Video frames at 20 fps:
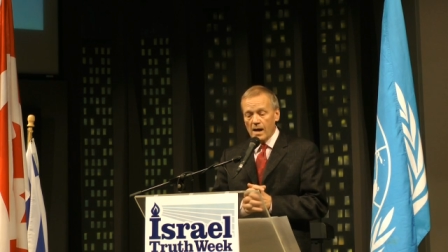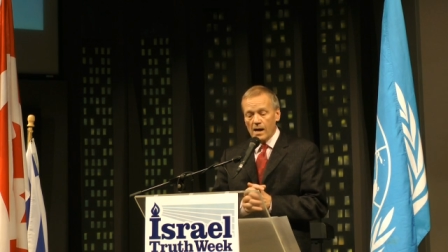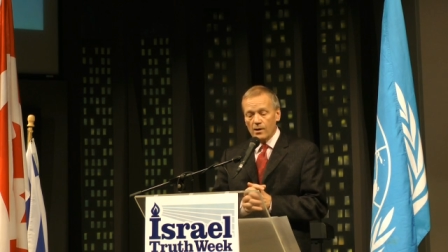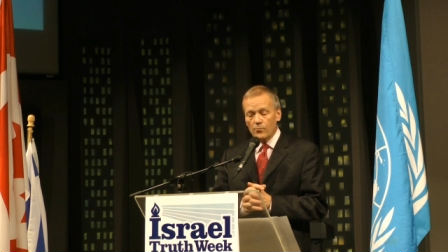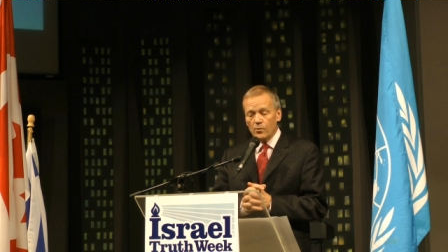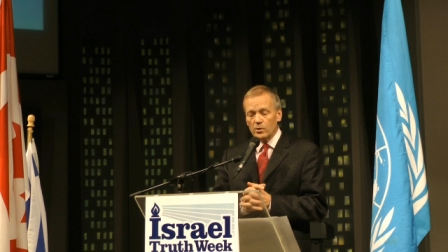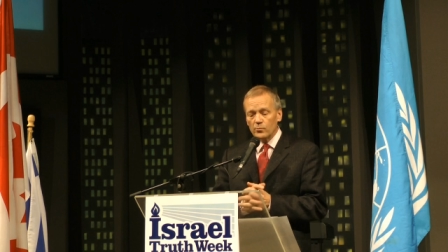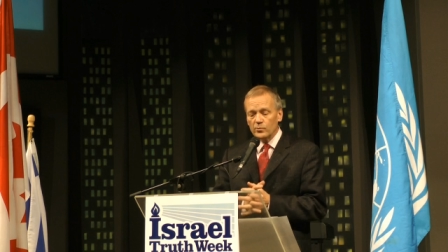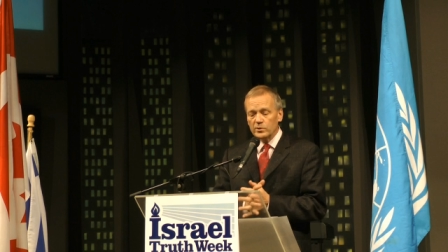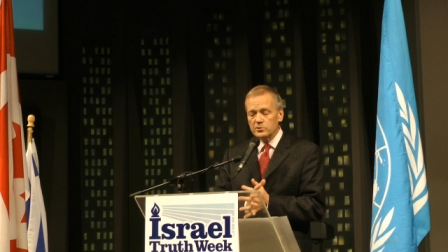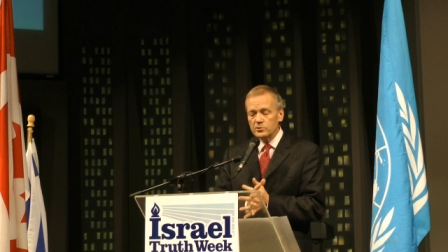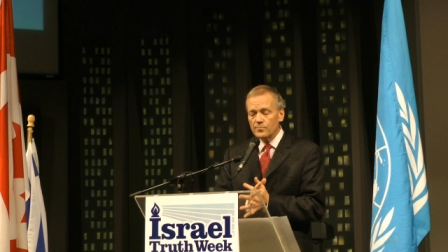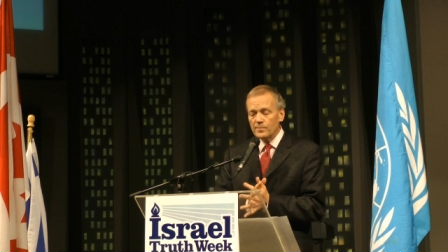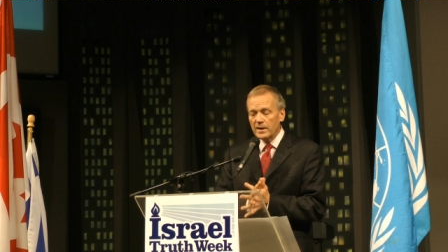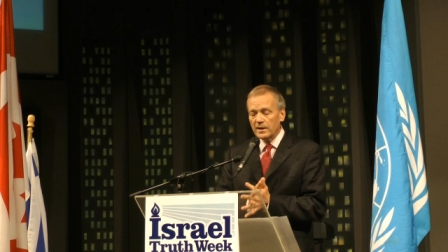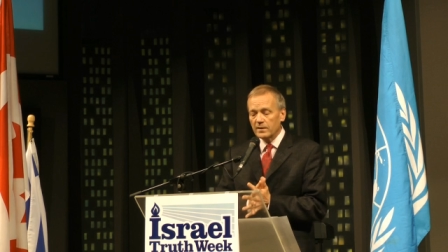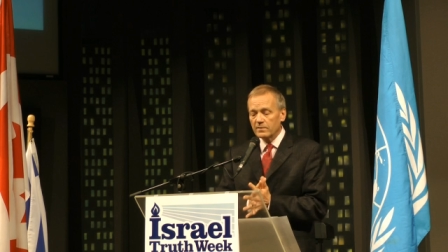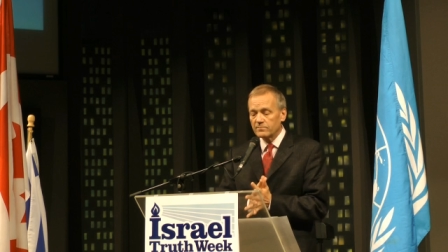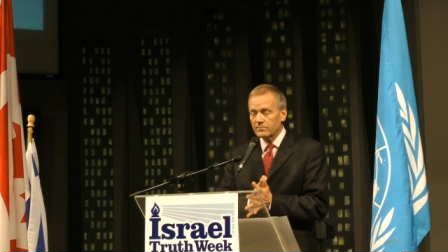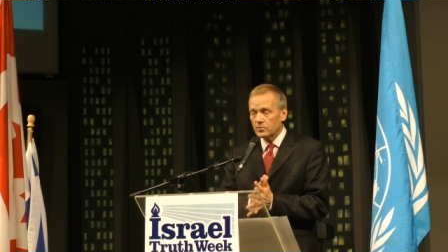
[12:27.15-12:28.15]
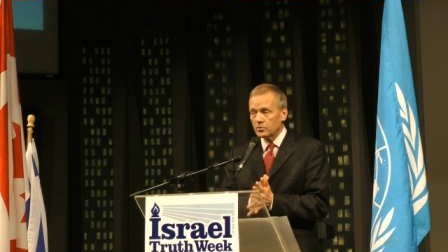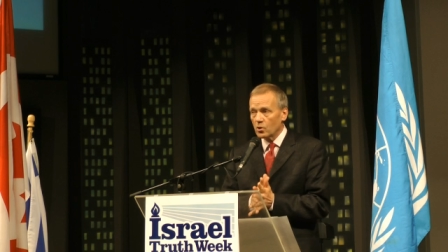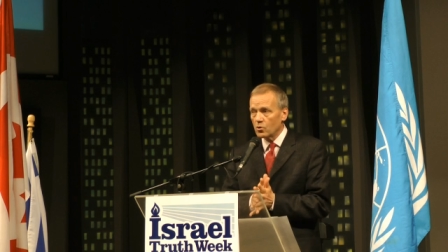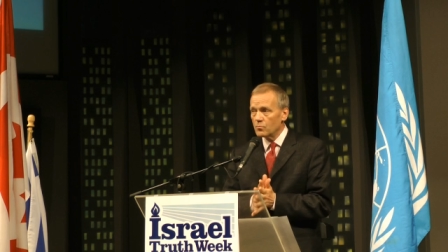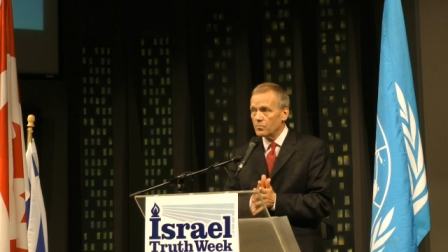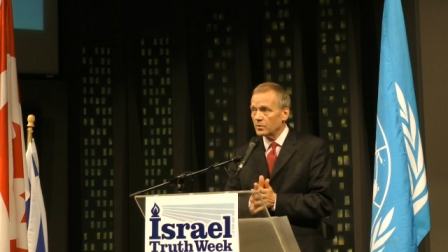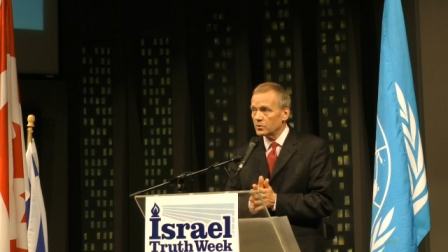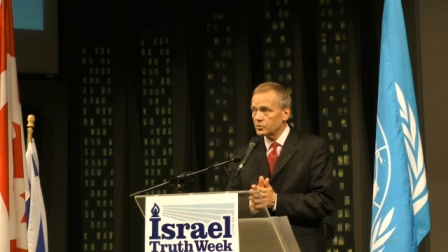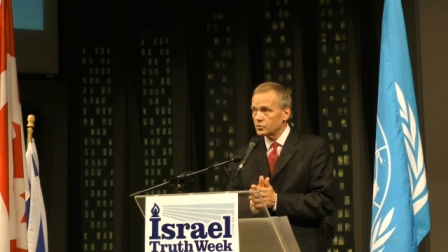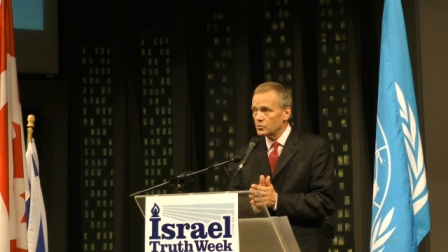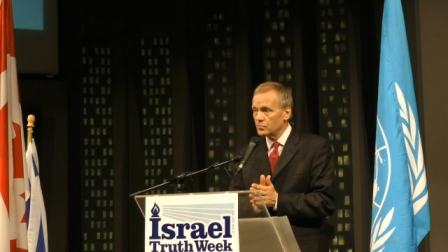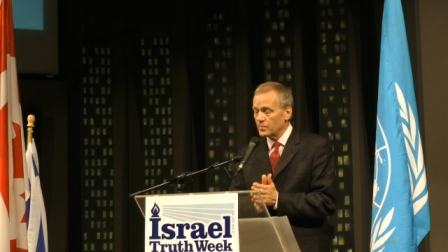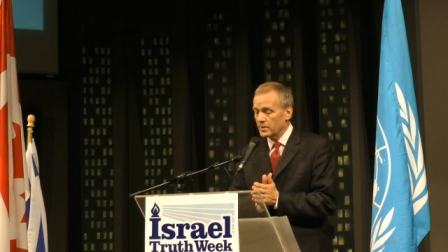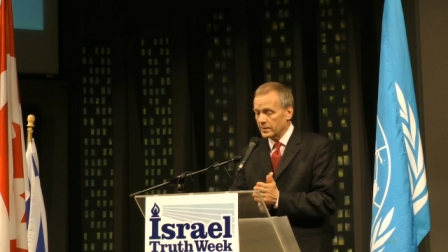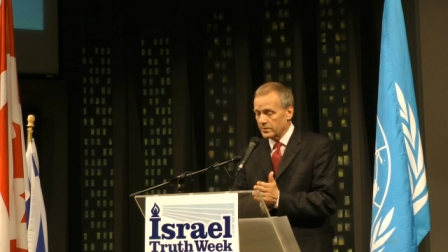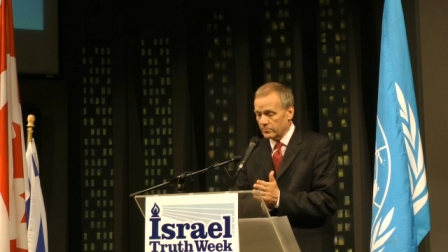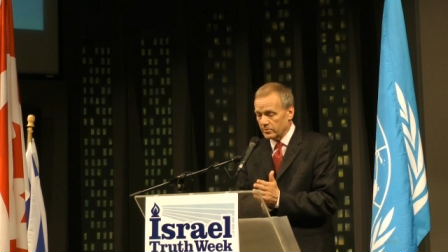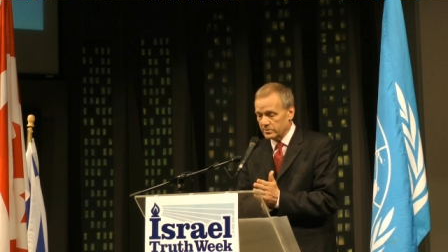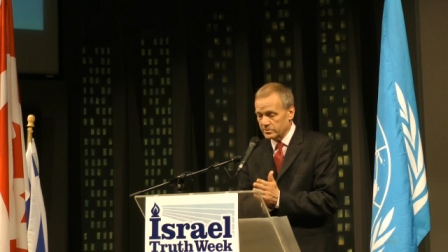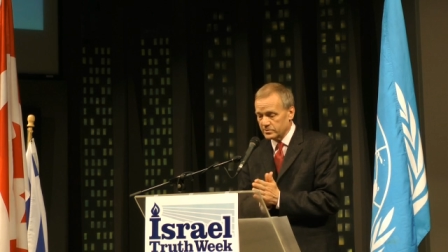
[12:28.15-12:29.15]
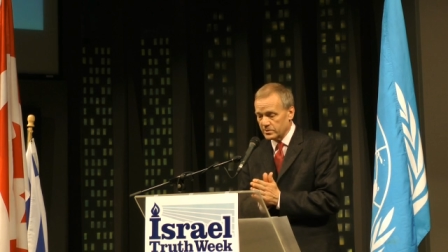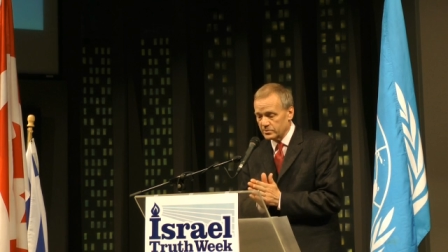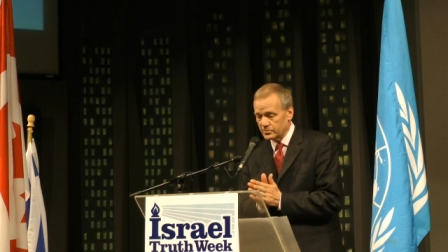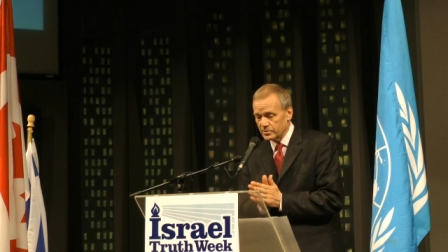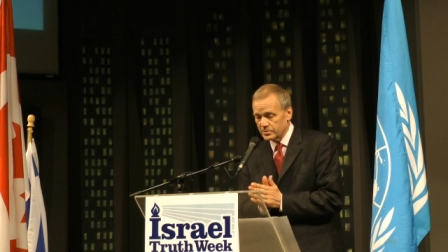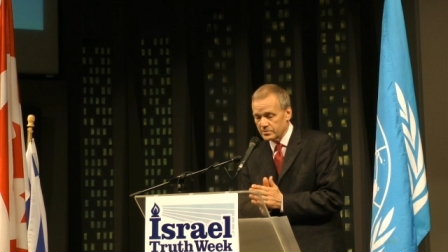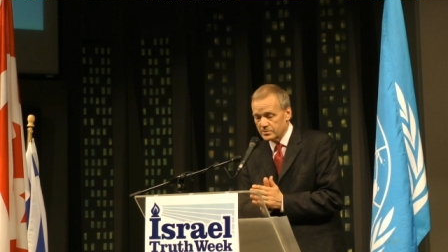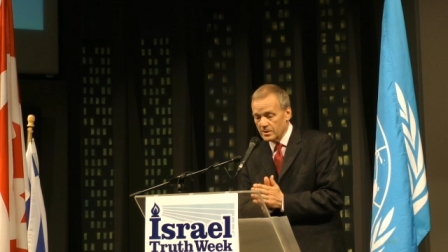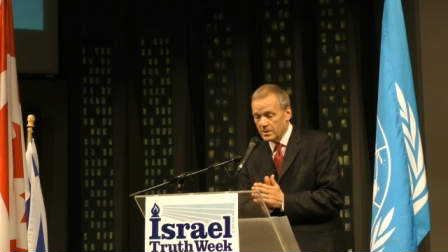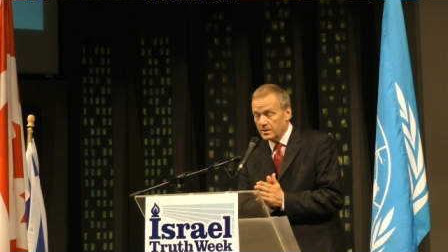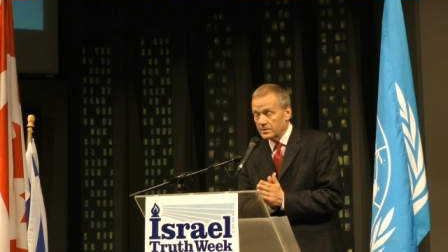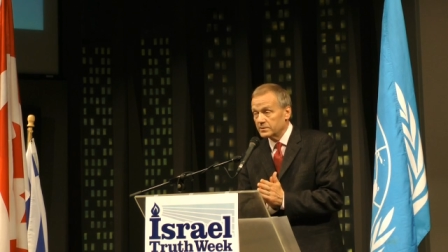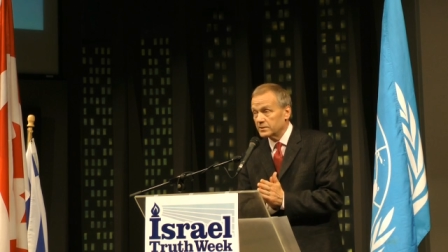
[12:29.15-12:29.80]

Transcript: And what are we to make of global luminaries such as